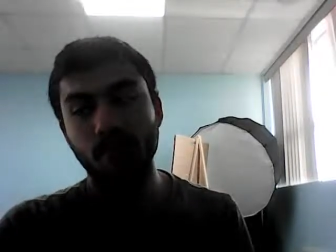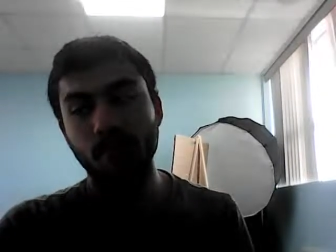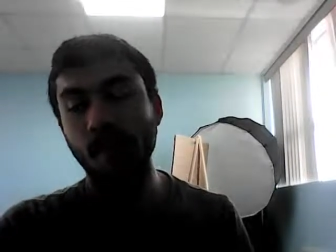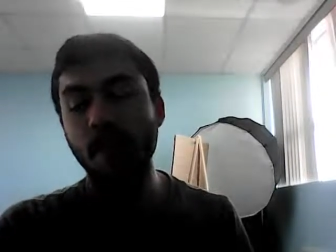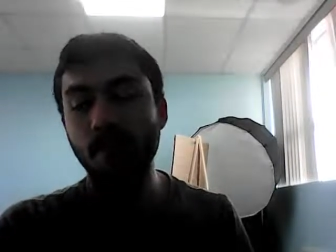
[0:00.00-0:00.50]

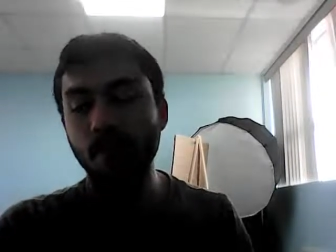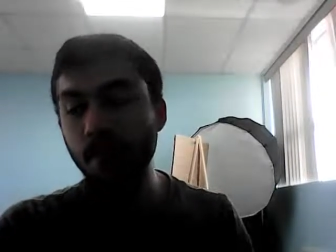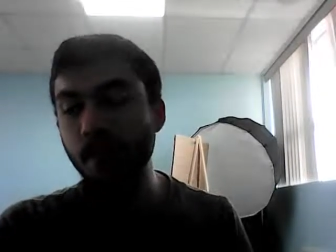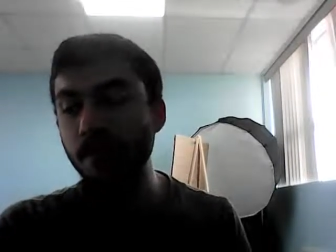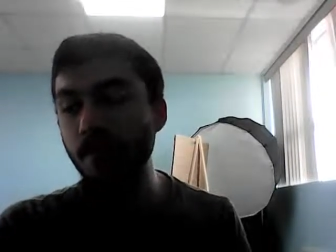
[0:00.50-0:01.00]
He came from the
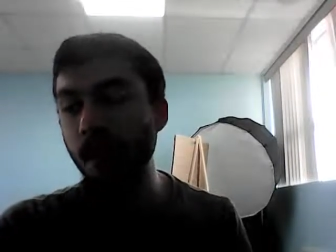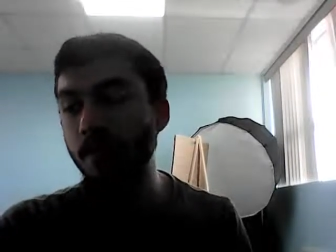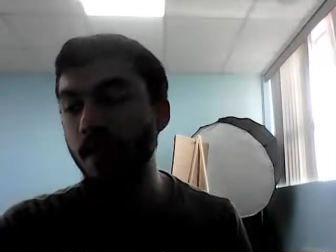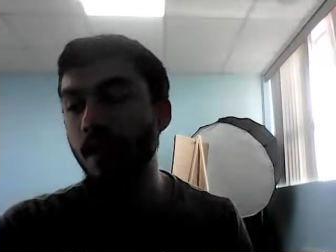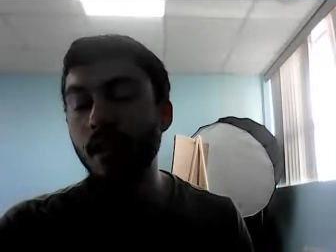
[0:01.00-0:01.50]
Yemeni
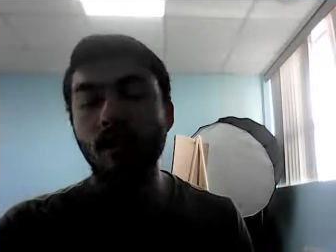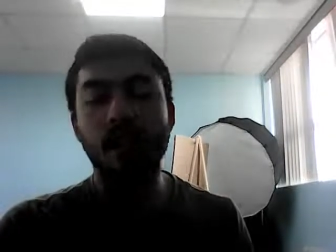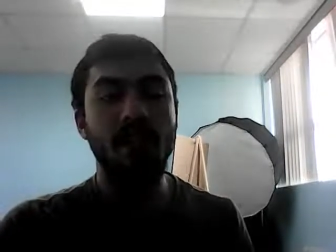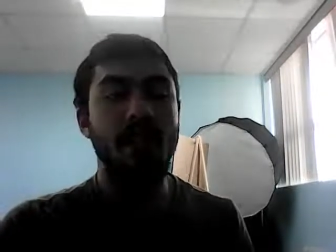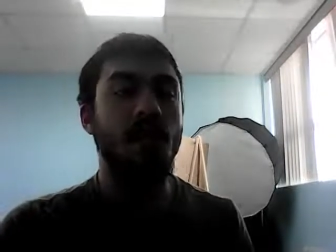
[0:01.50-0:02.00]
tribes. They
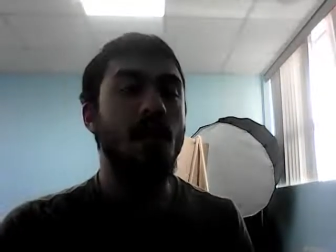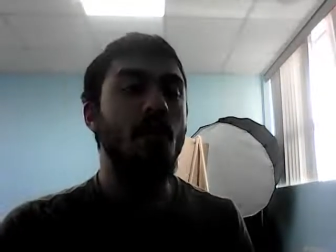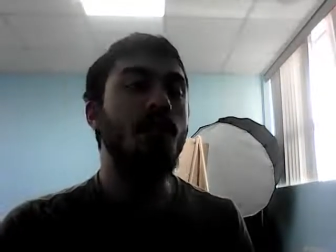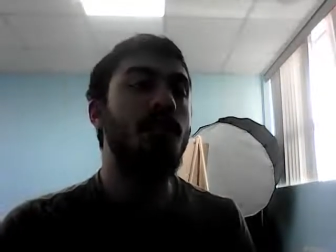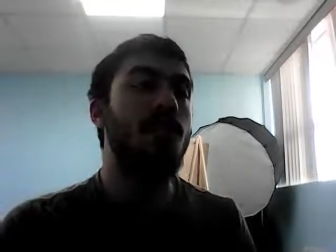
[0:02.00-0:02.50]
said that he
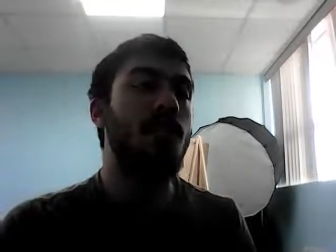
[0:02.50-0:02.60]
was the